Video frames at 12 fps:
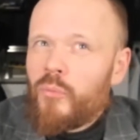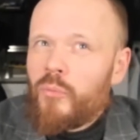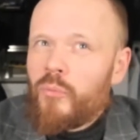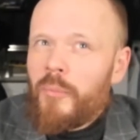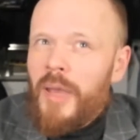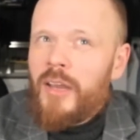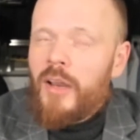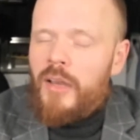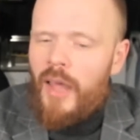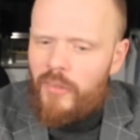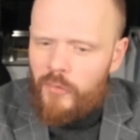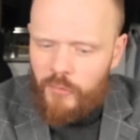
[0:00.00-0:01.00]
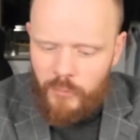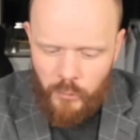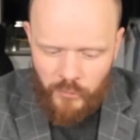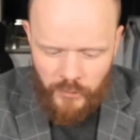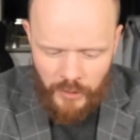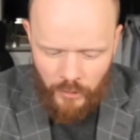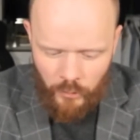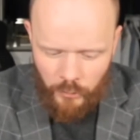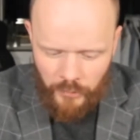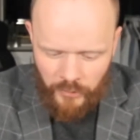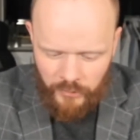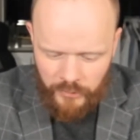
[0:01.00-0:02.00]
made another video
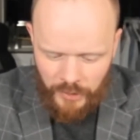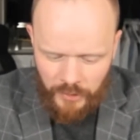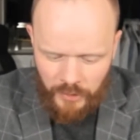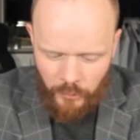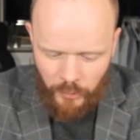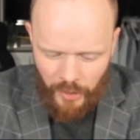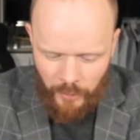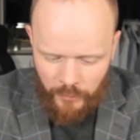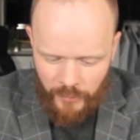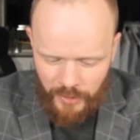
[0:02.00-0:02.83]
with the Slinky where I'm